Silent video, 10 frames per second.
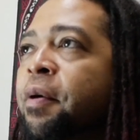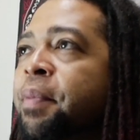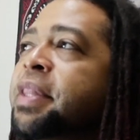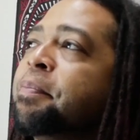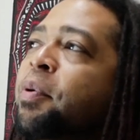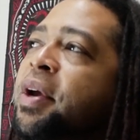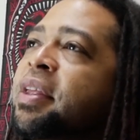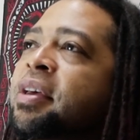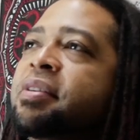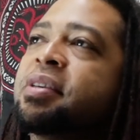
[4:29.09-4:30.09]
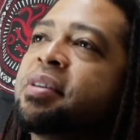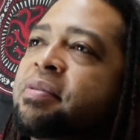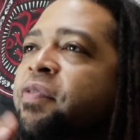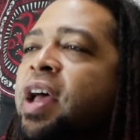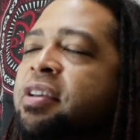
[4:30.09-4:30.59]
But the point is, he's
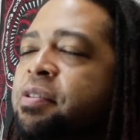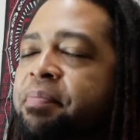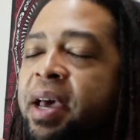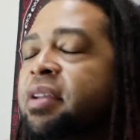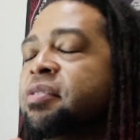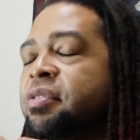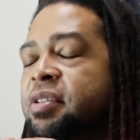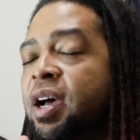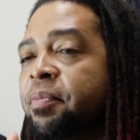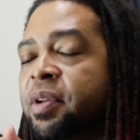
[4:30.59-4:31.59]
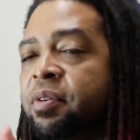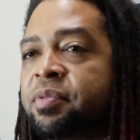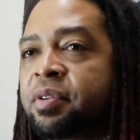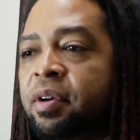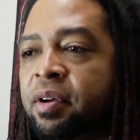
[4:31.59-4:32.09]
flashing back to a time when he
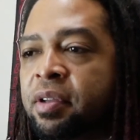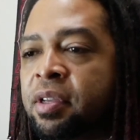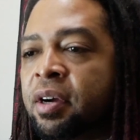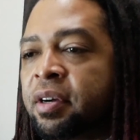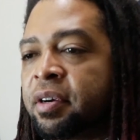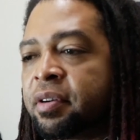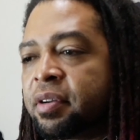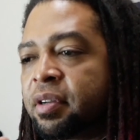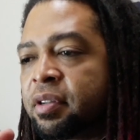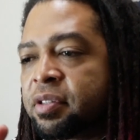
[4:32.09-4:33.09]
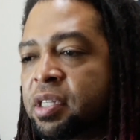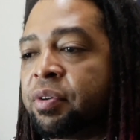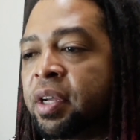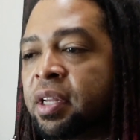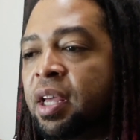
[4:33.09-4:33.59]
was a younger
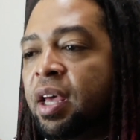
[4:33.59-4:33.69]
student,